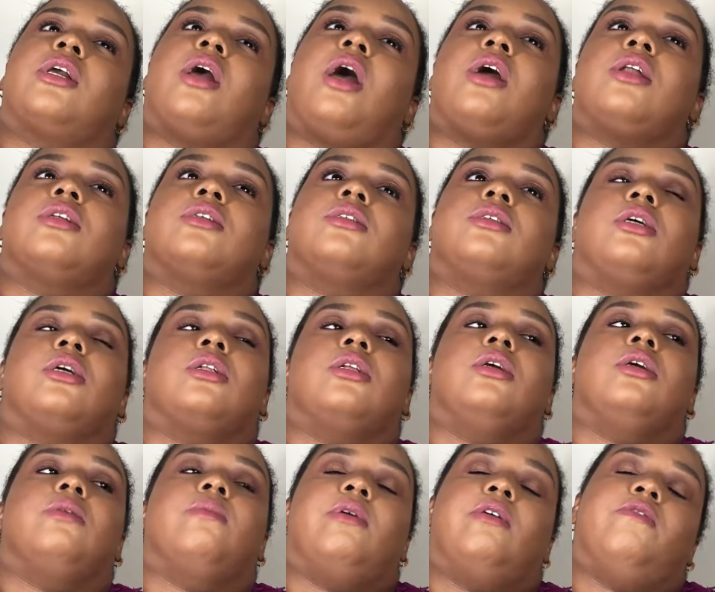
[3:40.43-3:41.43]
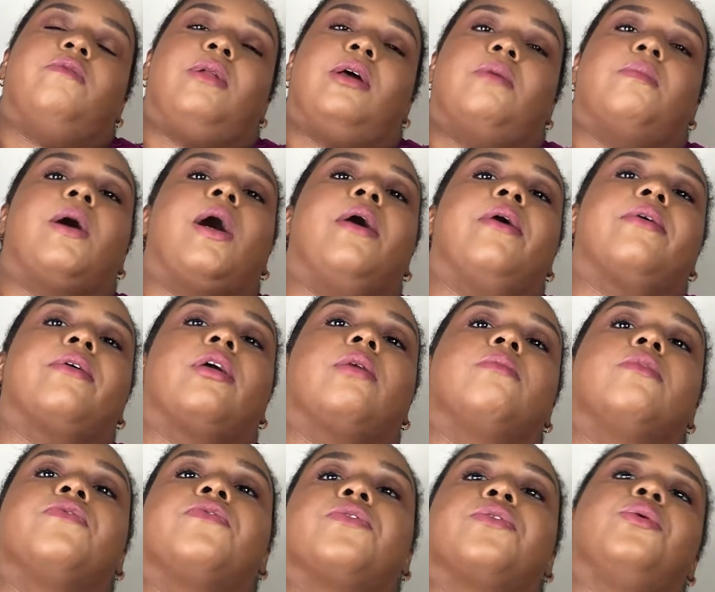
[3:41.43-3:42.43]
I knows technique of like powdering
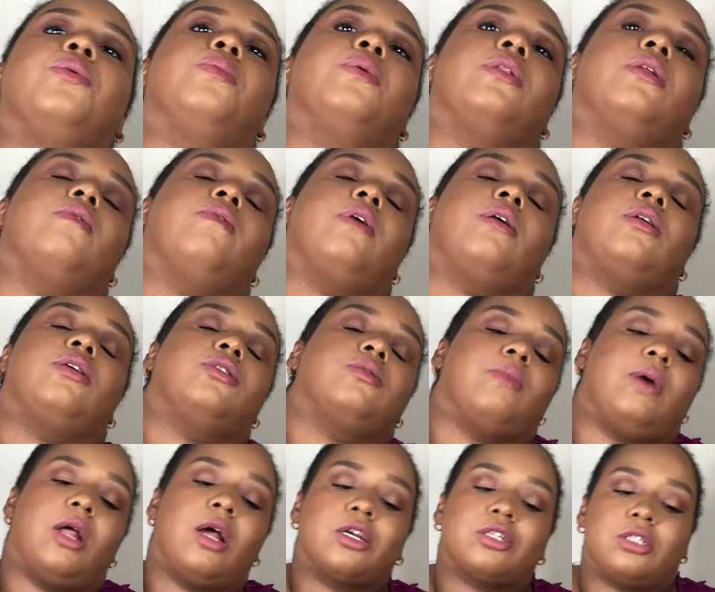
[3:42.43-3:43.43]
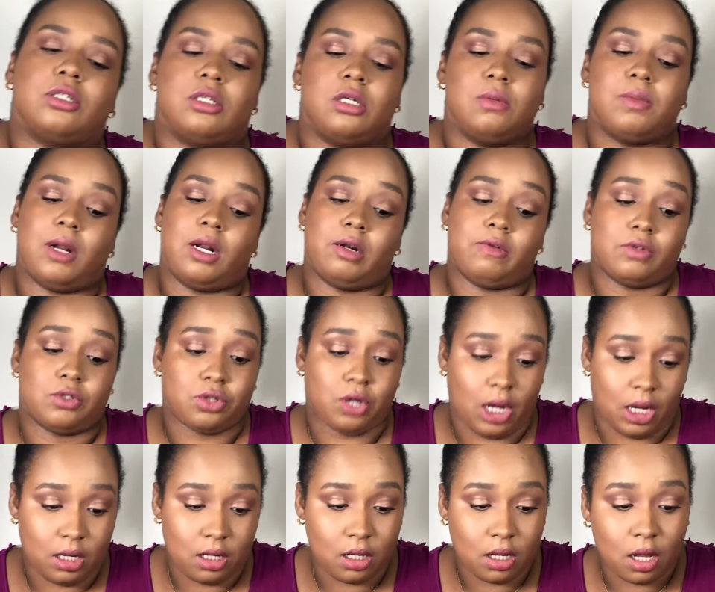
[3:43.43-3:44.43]
before you put the foundation might actually help. I never
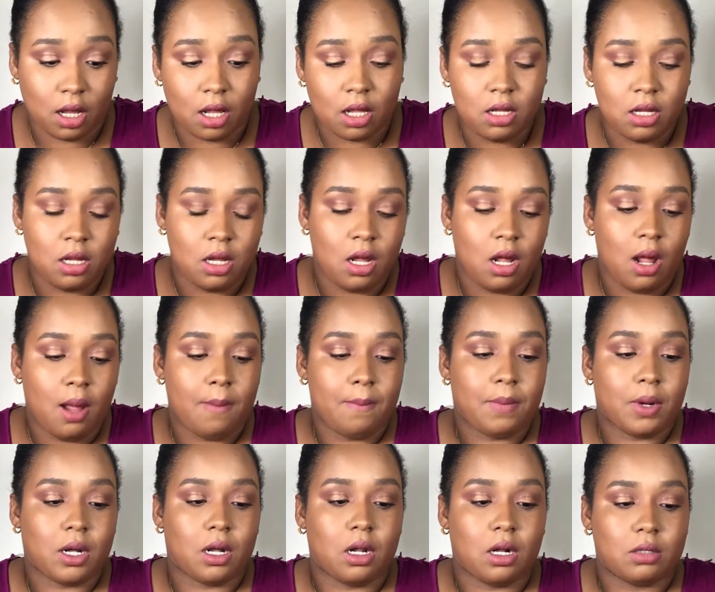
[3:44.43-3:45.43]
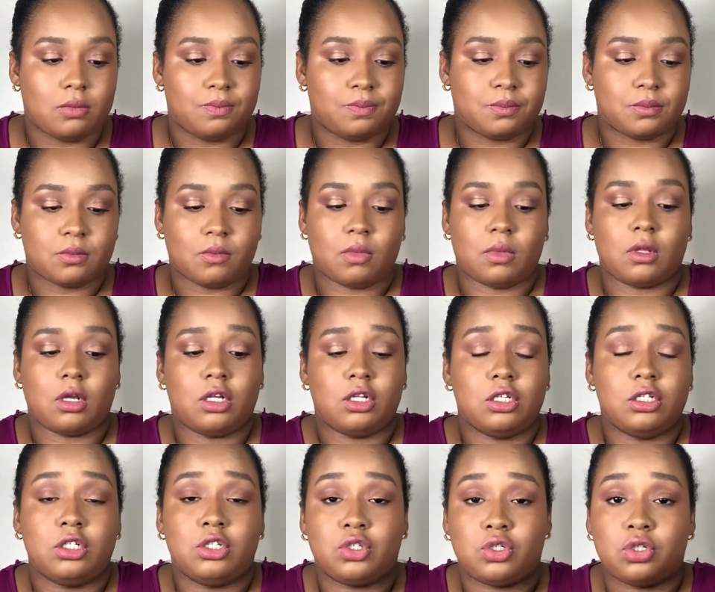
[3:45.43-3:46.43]
tried it yet, but
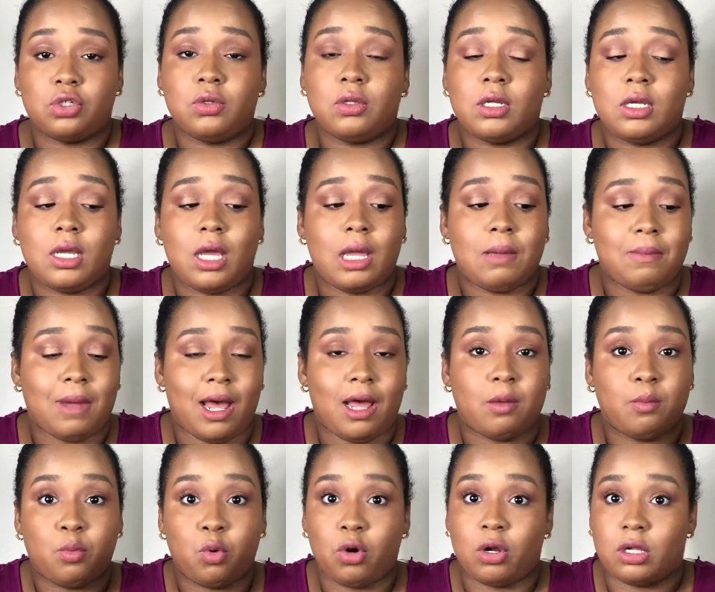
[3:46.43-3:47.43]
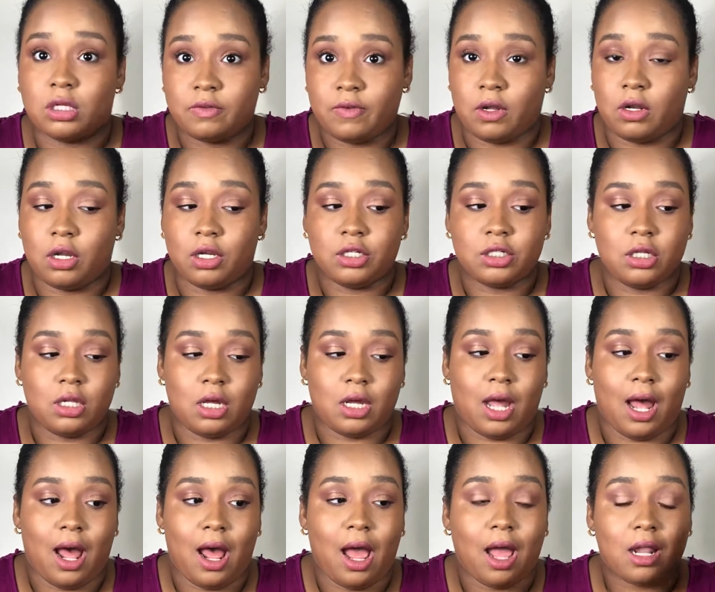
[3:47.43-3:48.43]
this is truly a matte and poreless foundation. Like
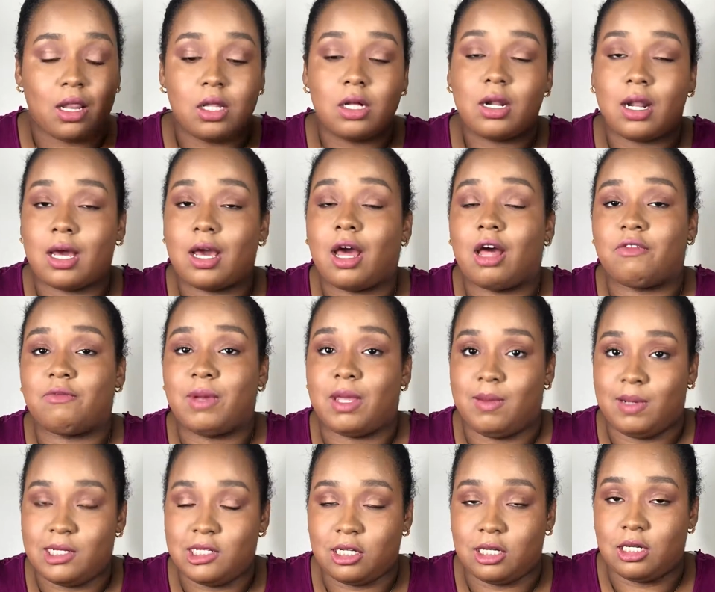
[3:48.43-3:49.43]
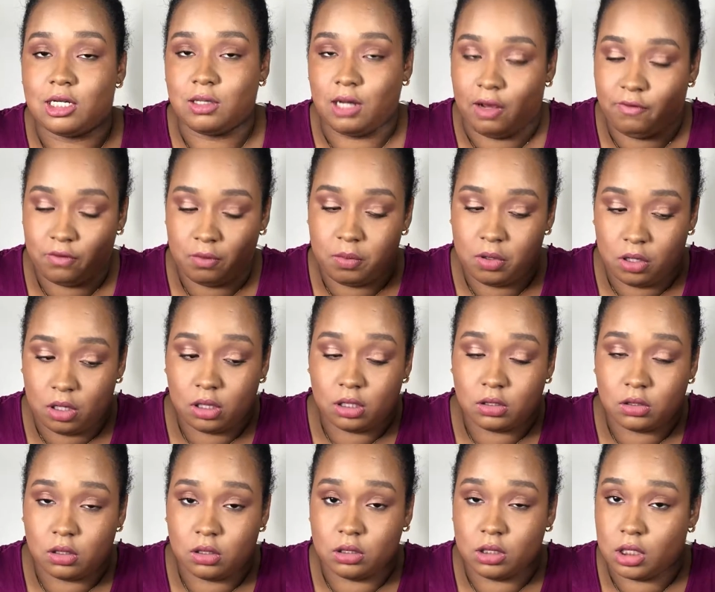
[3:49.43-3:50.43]
I look like I have baby skin after putting
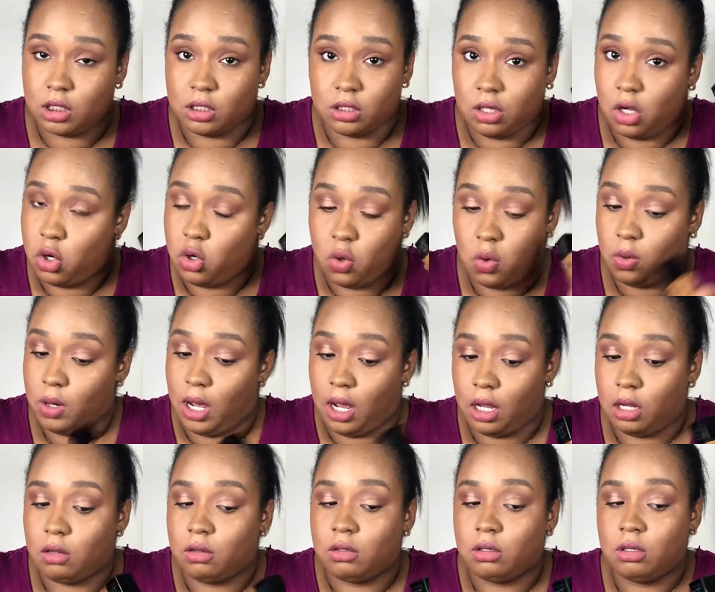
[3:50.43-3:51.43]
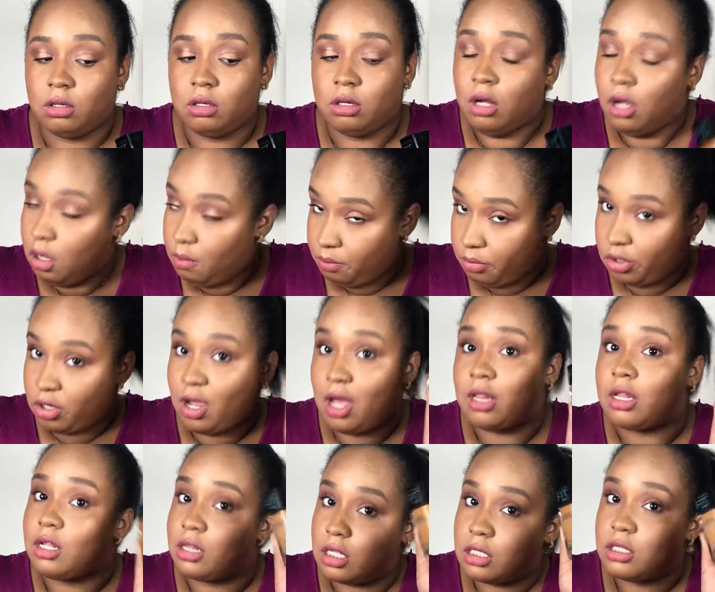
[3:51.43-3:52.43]
this on, like no lie. But y'all
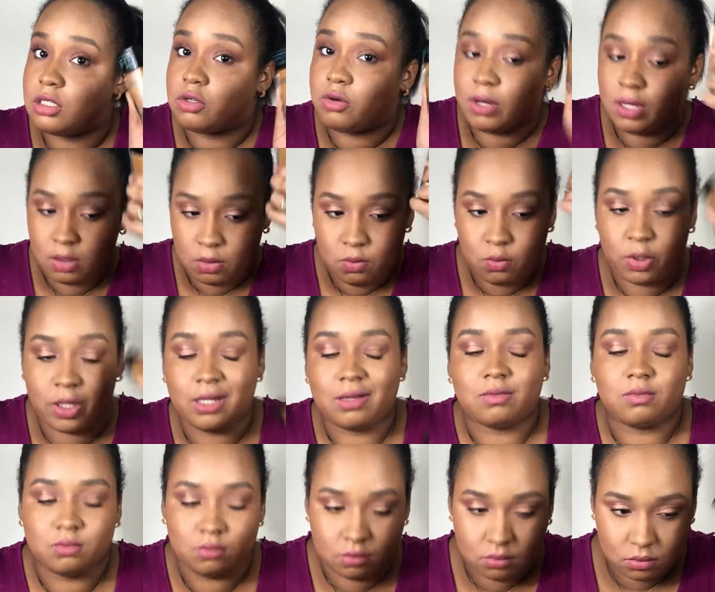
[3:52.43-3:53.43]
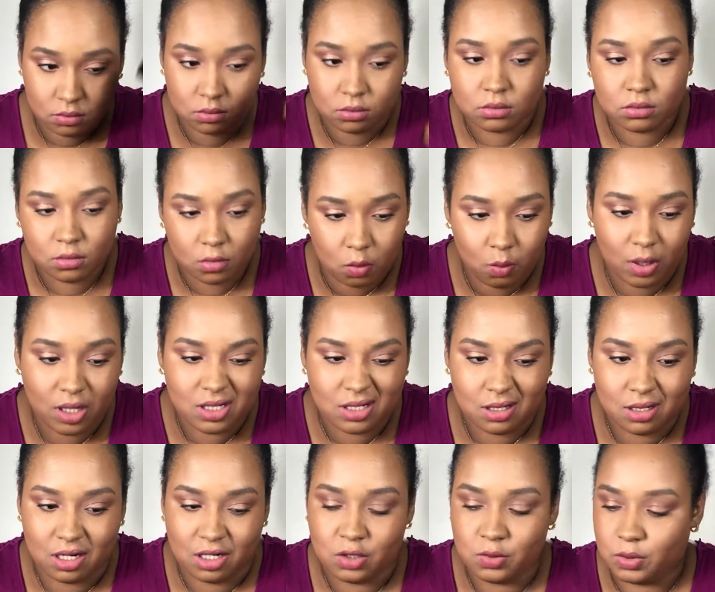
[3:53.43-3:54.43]
think this is great? Wait until
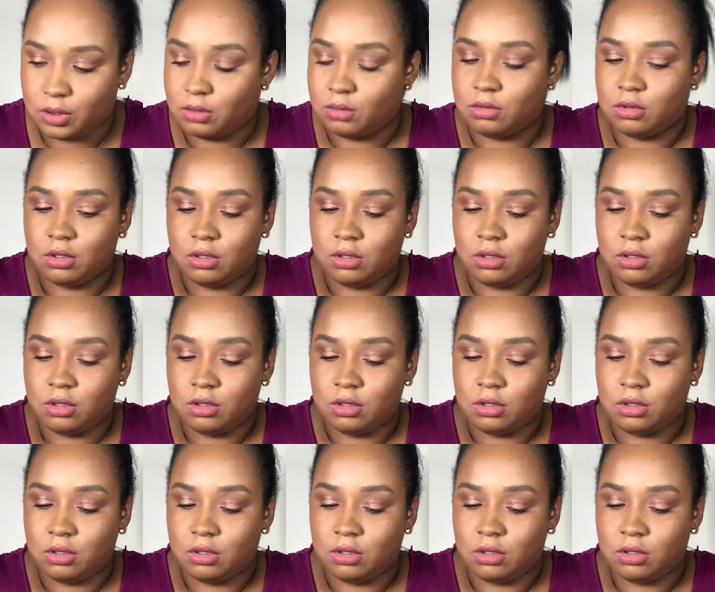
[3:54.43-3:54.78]
the next one.